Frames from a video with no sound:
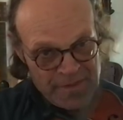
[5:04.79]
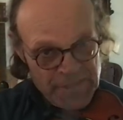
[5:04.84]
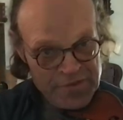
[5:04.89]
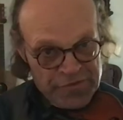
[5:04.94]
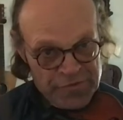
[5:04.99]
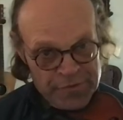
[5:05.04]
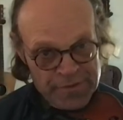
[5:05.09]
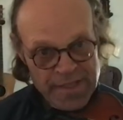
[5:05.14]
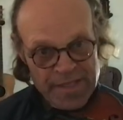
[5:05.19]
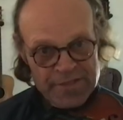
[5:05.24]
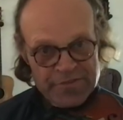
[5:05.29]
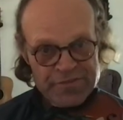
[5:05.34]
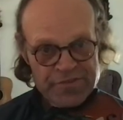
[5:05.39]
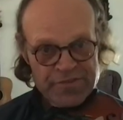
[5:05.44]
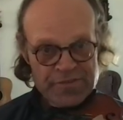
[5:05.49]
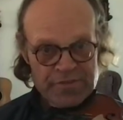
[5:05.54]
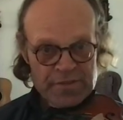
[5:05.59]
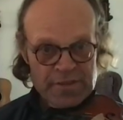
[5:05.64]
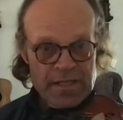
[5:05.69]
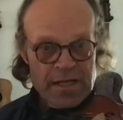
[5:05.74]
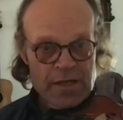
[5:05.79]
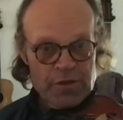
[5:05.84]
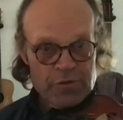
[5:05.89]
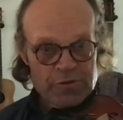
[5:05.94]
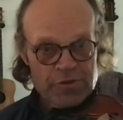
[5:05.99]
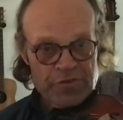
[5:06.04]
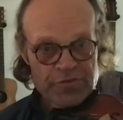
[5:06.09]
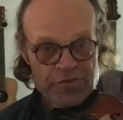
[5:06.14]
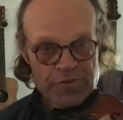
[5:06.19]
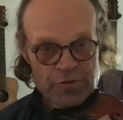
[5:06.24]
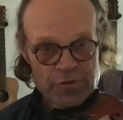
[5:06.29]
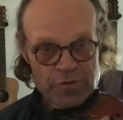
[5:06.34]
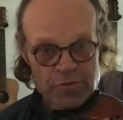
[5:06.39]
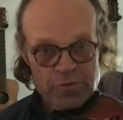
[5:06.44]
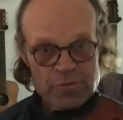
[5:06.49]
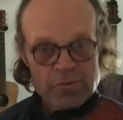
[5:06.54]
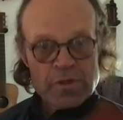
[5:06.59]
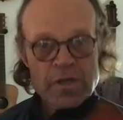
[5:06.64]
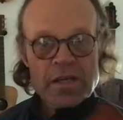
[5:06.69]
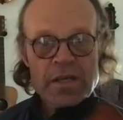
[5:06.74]
So that's how to
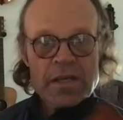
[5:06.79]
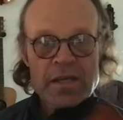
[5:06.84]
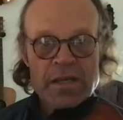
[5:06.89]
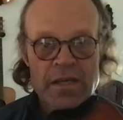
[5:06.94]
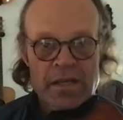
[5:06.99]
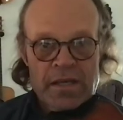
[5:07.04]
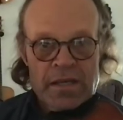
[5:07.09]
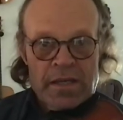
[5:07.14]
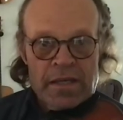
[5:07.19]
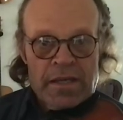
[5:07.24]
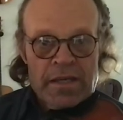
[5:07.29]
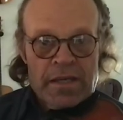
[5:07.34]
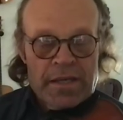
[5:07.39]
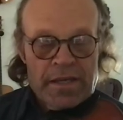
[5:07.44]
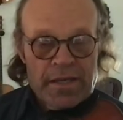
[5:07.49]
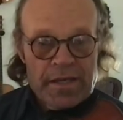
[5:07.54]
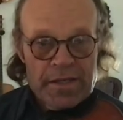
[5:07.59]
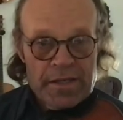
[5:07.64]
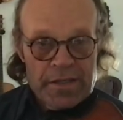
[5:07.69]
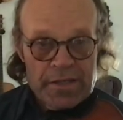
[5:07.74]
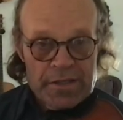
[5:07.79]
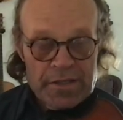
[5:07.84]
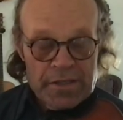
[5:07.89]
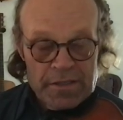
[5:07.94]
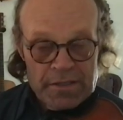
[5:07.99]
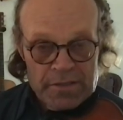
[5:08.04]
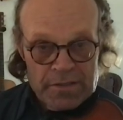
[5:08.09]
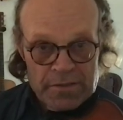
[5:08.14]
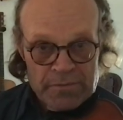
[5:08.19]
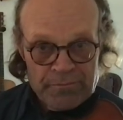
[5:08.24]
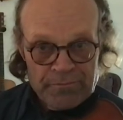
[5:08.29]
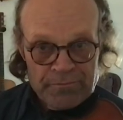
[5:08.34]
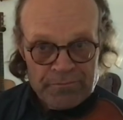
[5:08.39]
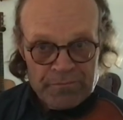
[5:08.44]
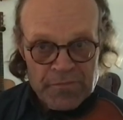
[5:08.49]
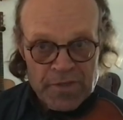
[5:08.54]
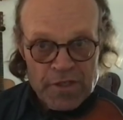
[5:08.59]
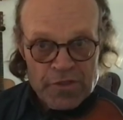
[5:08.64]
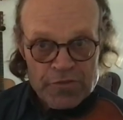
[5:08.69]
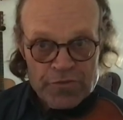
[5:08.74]
do a
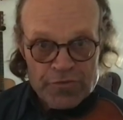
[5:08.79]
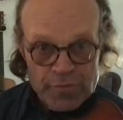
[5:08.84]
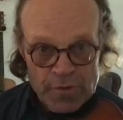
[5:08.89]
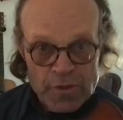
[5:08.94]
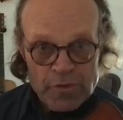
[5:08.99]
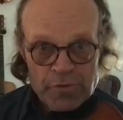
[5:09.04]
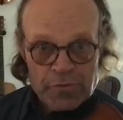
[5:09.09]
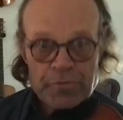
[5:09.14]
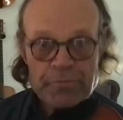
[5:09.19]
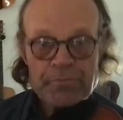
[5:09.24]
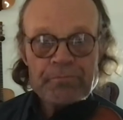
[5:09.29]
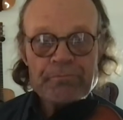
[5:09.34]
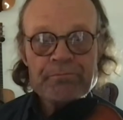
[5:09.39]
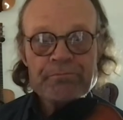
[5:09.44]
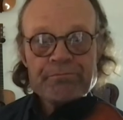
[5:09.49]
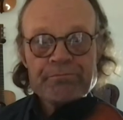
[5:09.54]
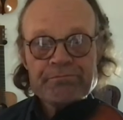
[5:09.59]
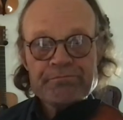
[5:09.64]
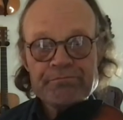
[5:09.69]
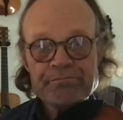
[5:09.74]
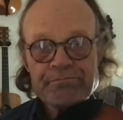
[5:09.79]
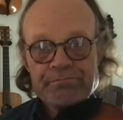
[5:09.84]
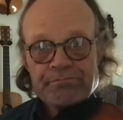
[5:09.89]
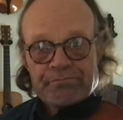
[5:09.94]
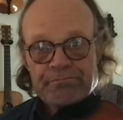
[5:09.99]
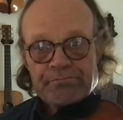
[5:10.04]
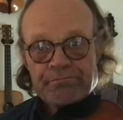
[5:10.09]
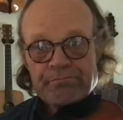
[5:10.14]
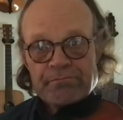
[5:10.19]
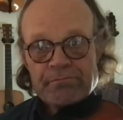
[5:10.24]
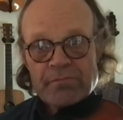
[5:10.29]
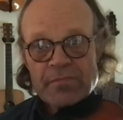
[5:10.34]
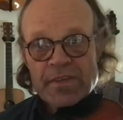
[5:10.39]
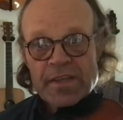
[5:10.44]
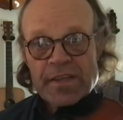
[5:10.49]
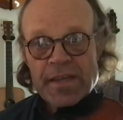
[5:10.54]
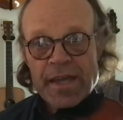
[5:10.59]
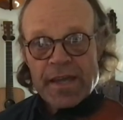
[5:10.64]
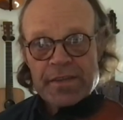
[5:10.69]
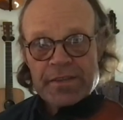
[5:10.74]
drone,
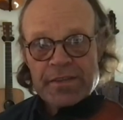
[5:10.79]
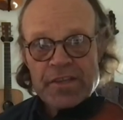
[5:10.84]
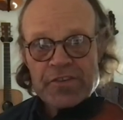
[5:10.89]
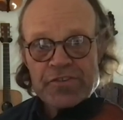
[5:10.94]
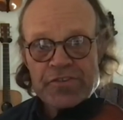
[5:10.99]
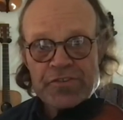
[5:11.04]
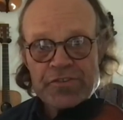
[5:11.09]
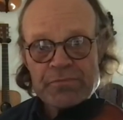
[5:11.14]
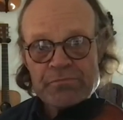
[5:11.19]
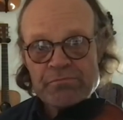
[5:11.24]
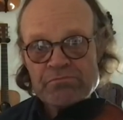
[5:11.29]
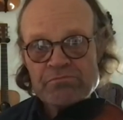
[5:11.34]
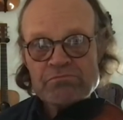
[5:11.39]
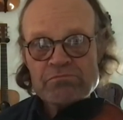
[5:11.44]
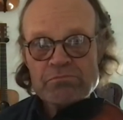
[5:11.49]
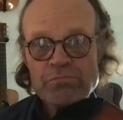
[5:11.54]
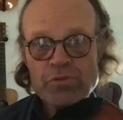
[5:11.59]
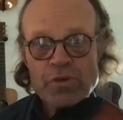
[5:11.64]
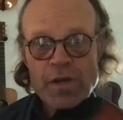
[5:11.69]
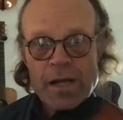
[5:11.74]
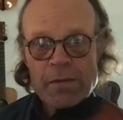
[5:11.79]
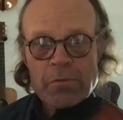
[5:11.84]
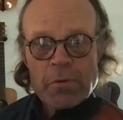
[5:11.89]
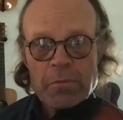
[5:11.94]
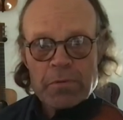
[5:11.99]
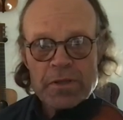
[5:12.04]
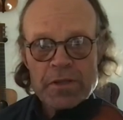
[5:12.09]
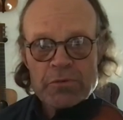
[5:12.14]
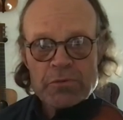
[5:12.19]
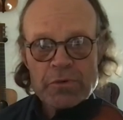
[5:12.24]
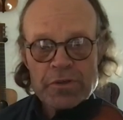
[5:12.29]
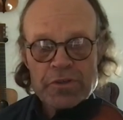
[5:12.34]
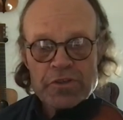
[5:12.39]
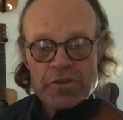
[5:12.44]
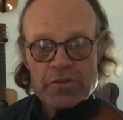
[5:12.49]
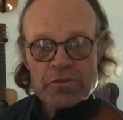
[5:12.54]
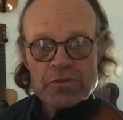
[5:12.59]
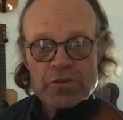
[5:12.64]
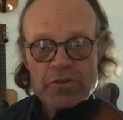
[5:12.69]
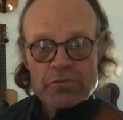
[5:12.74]
and it's probably what
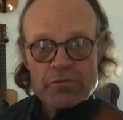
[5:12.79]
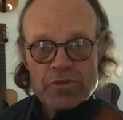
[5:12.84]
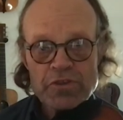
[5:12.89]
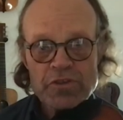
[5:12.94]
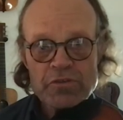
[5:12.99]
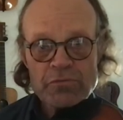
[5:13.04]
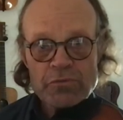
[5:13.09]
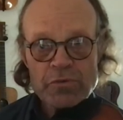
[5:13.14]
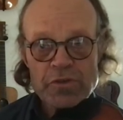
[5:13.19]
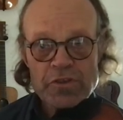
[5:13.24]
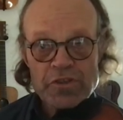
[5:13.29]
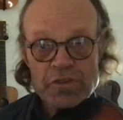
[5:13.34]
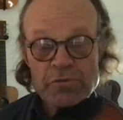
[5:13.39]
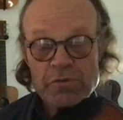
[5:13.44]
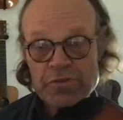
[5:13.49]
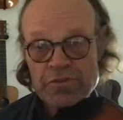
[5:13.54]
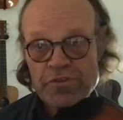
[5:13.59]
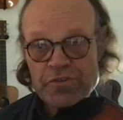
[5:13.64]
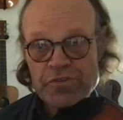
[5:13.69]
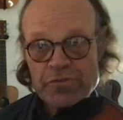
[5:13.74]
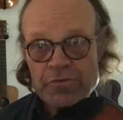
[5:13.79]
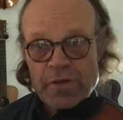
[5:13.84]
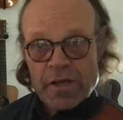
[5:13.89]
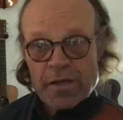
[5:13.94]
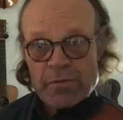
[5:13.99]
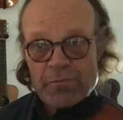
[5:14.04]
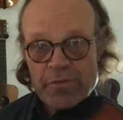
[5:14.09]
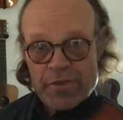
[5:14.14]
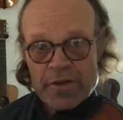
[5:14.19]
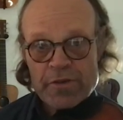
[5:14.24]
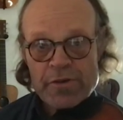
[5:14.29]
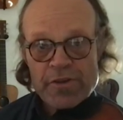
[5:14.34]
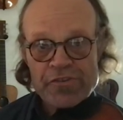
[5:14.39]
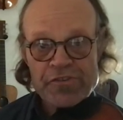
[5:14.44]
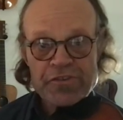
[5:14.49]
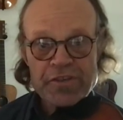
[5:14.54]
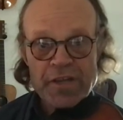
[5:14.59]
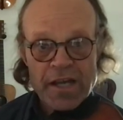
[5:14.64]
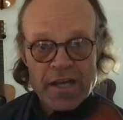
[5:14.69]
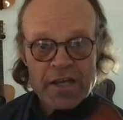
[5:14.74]
you would describe there as
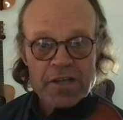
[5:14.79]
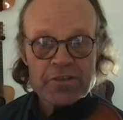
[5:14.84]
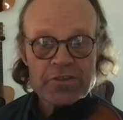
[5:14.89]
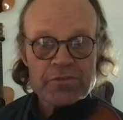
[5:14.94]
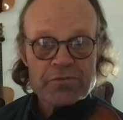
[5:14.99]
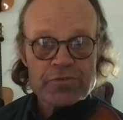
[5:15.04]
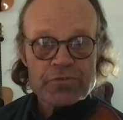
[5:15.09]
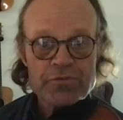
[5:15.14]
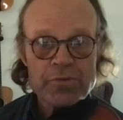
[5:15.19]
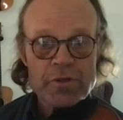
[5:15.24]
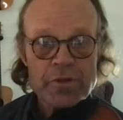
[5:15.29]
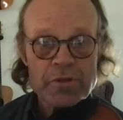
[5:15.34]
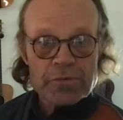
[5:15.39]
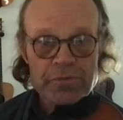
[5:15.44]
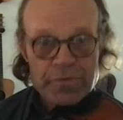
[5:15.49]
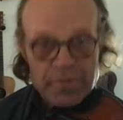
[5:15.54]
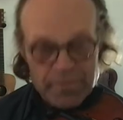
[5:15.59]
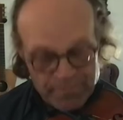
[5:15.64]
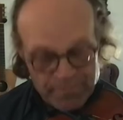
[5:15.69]
an octave drone,